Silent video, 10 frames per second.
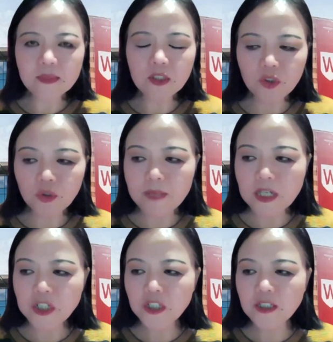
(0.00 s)
You
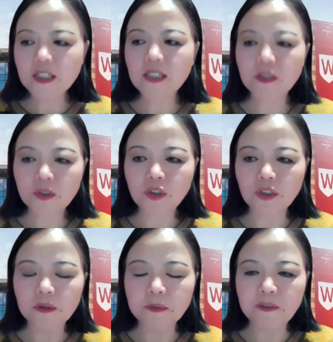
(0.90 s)
mentioned,
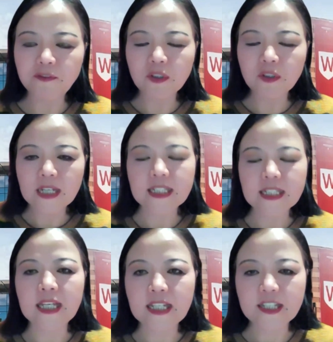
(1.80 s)
before
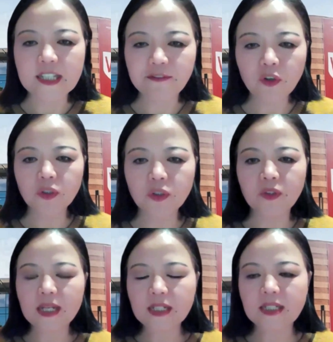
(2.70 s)
1984, you
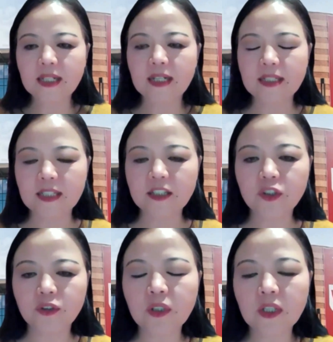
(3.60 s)
actually had a
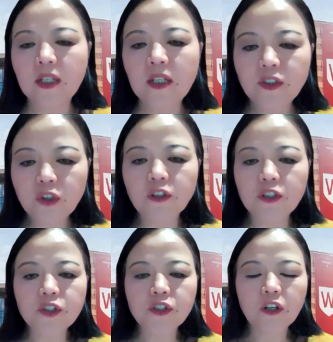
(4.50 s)
little
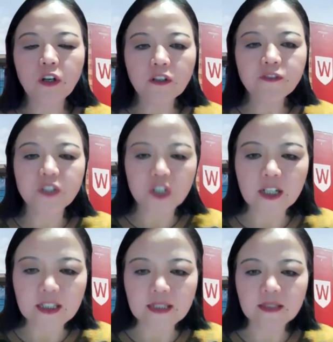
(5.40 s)
knowledge of
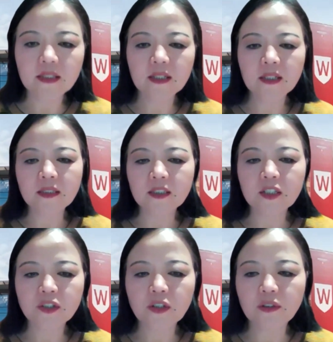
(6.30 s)
China. And
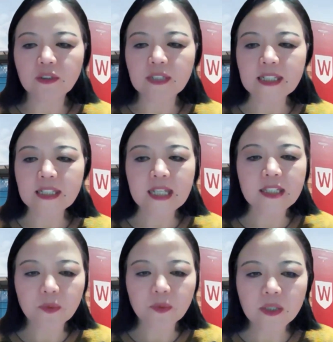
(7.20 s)
so
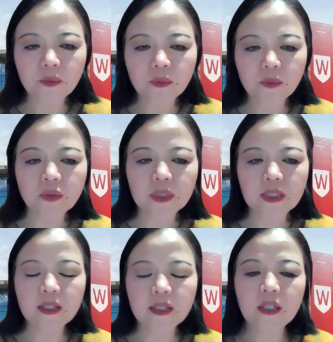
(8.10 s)
1981, when you were
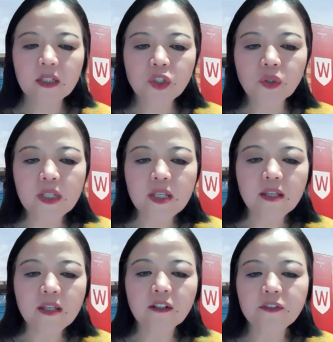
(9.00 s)
joining
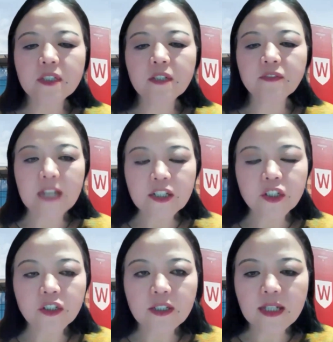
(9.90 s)
the Office of
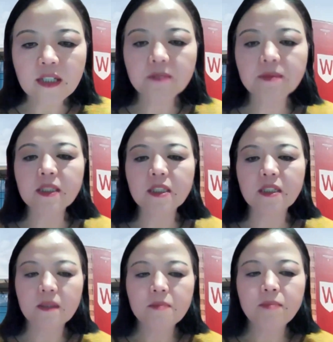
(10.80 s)
National Assessments,
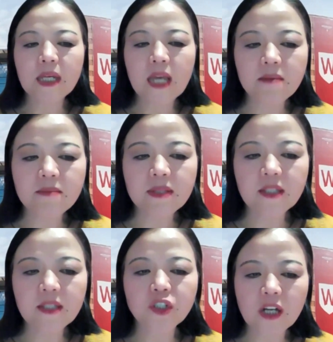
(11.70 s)
became the
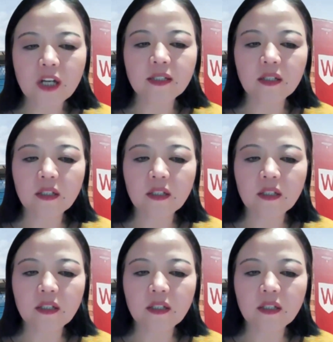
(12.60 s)
China